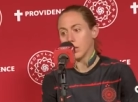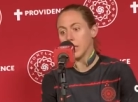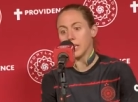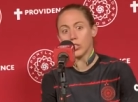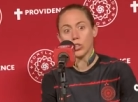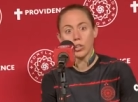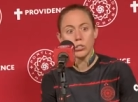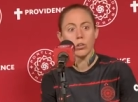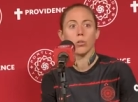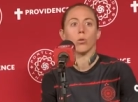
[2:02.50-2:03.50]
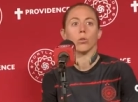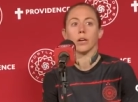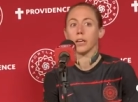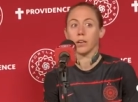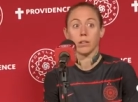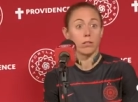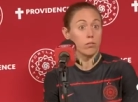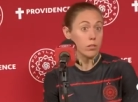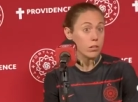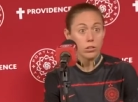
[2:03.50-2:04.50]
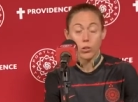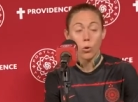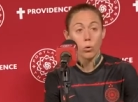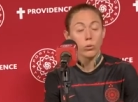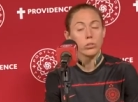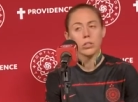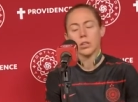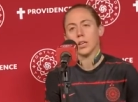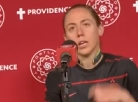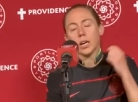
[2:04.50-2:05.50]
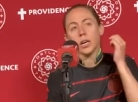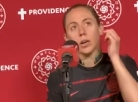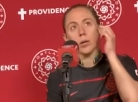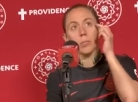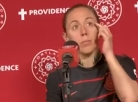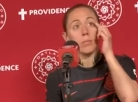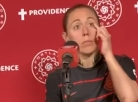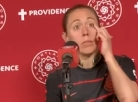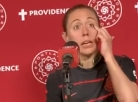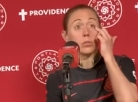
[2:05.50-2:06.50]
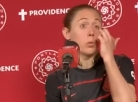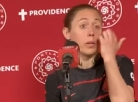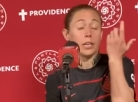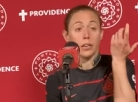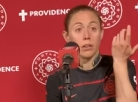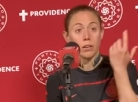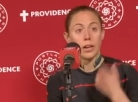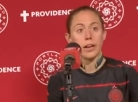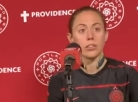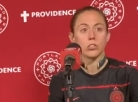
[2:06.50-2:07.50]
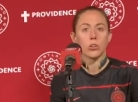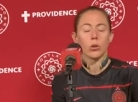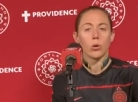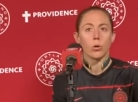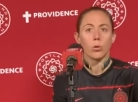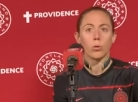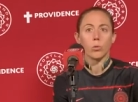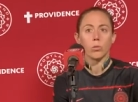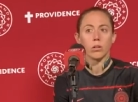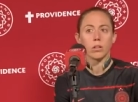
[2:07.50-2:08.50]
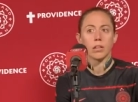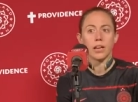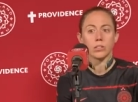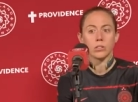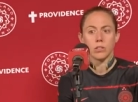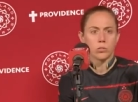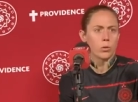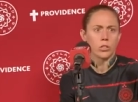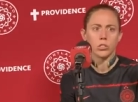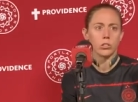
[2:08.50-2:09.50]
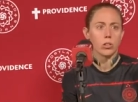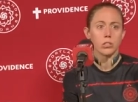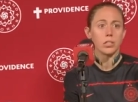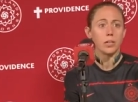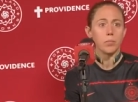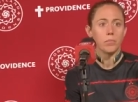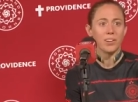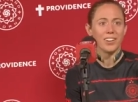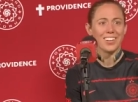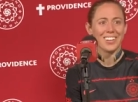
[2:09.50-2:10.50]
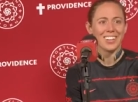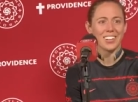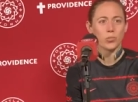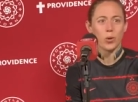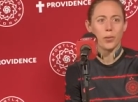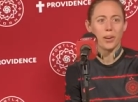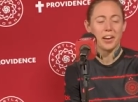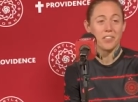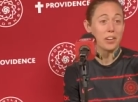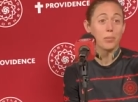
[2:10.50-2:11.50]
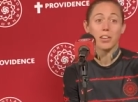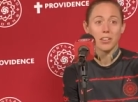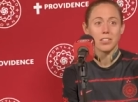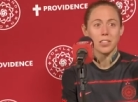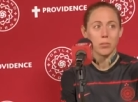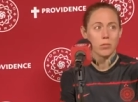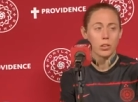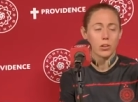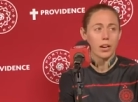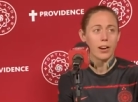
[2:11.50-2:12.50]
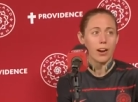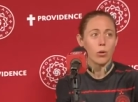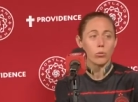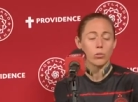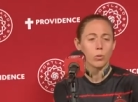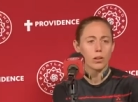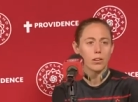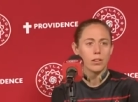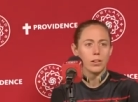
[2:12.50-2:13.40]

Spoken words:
getting shots on goal, getting goals, that's what we need. And so that's why she's on this team. That's why we have anybody on this team, and we don't care how old you are.